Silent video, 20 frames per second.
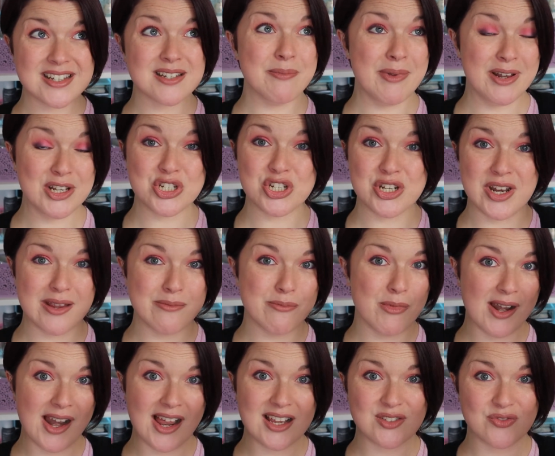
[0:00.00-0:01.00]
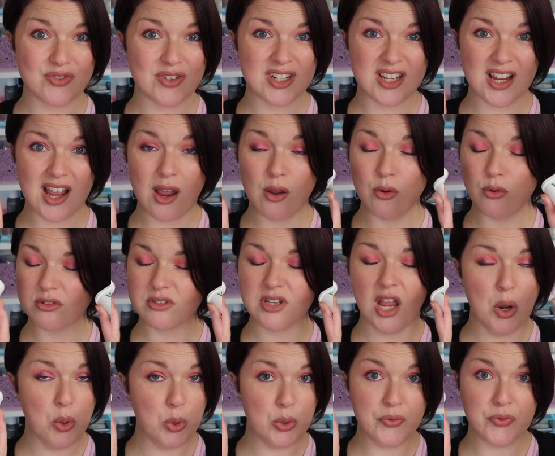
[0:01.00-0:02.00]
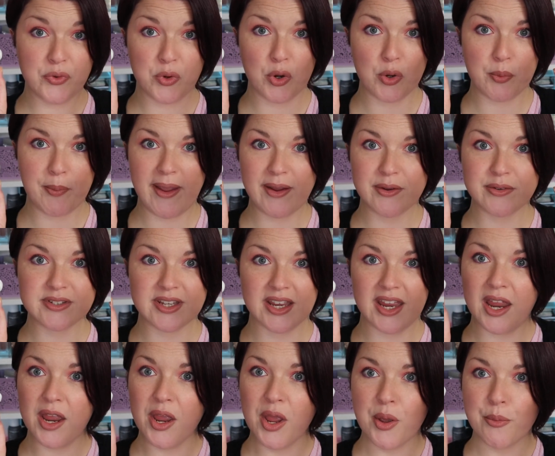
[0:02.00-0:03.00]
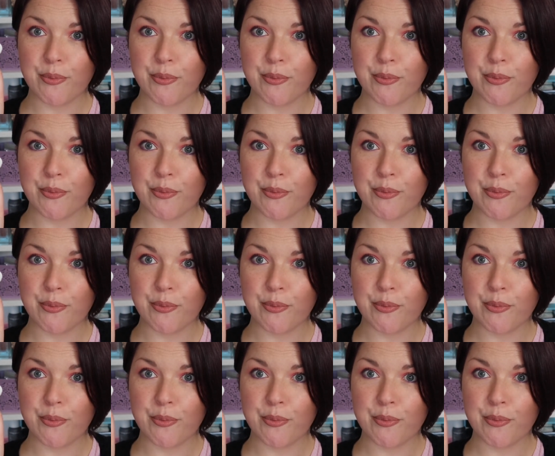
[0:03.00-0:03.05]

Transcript: to mention it in my last video, totally forgot about it,